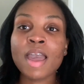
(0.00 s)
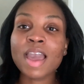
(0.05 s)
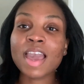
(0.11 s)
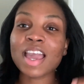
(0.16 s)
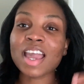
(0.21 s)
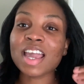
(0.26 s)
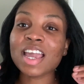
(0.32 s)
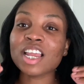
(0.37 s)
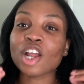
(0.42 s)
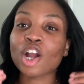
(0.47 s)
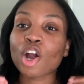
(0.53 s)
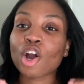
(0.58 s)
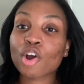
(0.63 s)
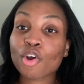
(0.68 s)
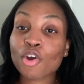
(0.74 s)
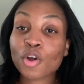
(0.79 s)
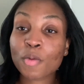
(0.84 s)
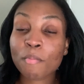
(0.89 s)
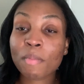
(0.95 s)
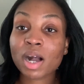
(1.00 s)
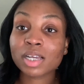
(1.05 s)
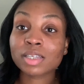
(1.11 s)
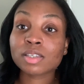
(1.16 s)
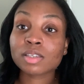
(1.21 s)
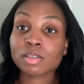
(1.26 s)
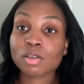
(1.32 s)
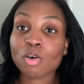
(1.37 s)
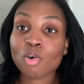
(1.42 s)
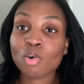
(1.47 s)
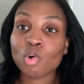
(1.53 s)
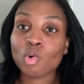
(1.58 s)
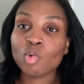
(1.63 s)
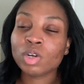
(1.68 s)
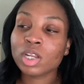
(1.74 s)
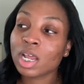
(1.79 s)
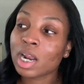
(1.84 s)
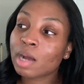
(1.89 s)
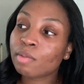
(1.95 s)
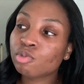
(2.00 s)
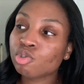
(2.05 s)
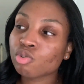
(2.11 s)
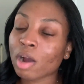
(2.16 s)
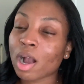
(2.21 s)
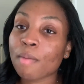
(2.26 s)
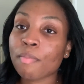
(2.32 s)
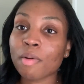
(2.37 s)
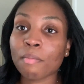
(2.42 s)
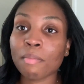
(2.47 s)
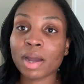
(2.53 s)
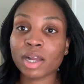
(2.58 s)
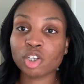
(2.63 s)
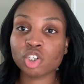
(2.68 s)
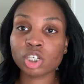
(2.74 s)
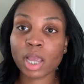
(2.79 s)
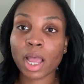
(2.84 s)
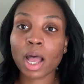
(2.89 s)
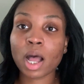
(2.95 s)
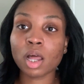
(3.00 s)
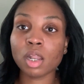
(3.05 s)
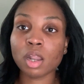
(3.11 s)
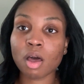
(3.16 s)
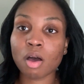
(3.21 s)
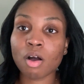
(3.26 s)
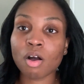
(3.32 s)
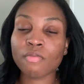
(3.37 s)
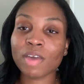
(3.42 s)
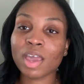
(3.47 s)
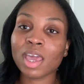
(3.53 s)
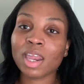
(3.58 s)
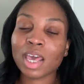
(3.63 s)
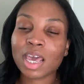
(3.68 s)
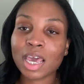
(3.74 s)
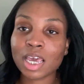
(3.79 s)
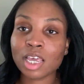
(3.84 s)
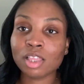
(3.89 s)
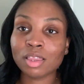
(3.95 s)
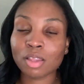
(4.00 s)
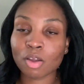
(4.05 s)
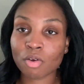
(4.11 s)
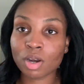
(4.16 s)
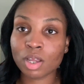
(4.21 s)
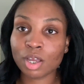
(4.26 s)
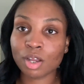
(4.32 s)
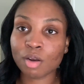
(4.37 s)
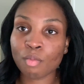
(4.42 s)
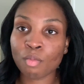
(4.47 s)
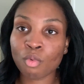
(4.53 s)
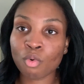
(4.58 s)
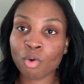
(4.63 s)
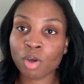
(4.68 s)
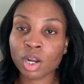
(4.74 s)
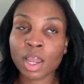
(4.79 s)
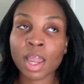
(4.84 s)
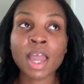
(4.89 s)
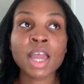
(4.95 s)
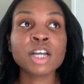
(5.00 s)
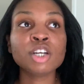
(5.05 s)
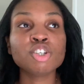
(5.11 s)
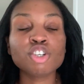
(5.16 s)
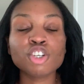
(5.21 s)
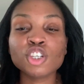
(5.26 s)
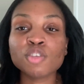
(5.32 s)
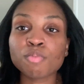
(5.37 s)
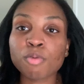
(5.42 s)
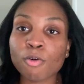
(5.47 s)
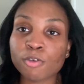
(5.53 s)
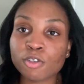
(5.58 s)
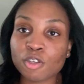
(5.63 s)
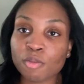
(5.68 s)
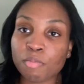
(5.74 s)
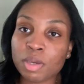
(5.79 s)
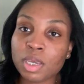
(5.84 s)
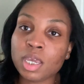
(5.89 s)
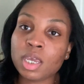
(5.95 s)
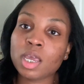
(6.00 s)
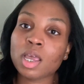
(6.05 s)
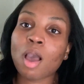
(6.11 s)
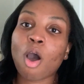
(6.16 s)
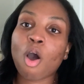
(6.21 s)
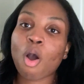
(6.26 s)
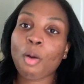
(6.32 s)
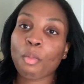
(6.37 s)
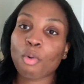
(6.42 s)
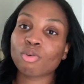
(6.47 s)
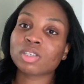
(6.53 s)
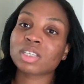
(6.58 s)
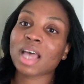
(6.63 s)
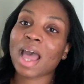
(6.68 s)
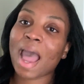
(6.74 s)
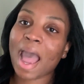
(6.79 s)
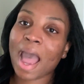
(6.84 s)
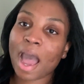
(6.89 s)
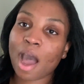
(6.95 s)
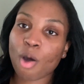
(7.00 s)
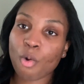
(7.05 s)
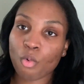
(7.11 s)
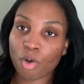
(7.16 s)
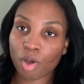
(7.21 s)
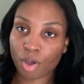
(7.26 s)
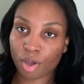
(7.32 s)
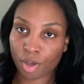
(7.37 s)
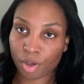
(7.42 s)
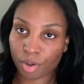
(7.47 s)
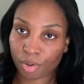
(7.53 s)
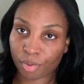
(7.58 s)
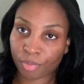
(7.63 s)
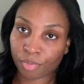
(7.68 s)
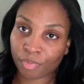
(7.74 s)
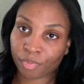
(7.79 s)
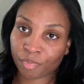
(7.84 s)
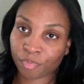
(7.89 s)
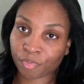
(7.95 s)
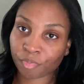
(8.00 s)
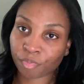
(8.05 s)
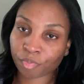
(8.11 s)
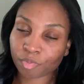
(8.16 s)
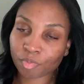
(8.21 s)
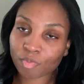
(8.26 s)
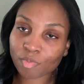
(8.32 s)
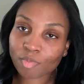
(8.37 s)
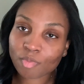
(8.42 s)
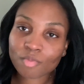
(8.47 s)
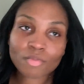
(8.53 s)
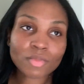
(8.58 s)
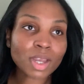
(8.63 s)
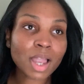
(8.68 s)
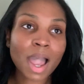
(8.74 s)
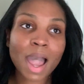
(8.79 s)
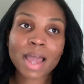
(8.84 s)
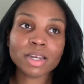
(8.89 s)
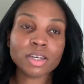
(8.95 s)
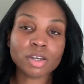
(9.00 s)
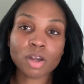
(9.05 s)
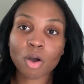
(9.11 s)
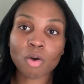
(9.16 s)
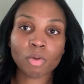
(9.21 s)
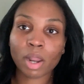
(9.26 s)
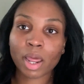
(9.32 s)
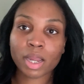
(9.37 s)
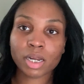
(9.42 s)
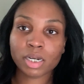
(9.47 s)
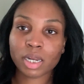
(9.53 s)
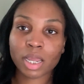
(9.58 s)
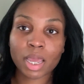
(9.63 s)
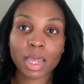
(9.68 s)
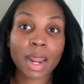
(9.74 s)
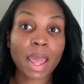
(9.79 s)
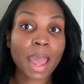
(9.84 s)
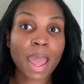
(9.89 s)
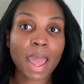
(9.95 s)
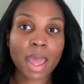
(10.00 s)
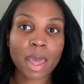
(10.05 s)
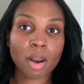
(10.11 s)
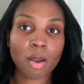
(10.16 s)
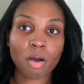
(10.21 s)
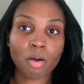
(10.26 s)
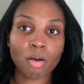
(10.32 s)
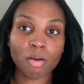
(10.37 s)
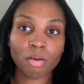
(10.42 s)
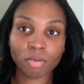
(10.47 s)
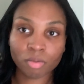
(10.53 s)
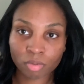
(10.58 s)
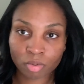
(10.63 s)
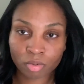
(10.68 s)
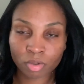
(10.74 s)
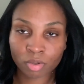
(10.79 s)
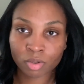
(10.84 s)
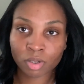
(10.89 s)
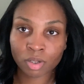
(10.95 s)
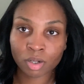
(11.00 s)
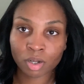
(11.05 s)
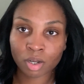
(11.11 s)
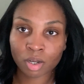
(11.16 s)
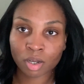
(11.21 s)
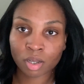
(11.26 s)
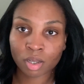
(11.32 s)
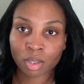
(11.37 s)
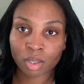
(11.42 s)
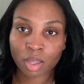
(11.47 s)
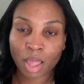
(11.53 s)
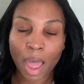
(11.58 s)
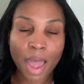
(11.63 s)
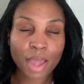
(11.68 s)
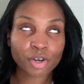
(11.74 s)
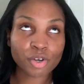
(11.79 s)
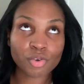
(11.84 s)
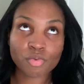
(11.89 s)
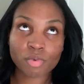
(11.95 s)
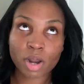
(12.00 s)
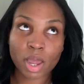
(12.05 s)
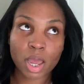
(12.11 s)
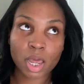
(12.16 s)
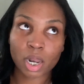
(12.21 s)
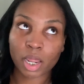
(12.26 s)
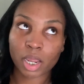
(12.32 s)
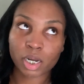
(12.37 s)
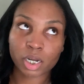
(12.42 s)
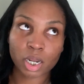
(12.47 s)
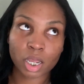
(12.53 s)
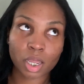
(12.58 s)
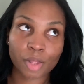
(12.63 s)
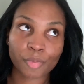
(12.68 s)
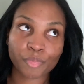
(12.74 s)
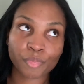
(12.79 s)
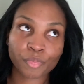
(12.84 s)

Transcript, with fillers: it irked my soul that I'm dropping my child off at 8.30 in the morning. She's supposed to be here almost an hour ago. I don't like that at all. I do not like that.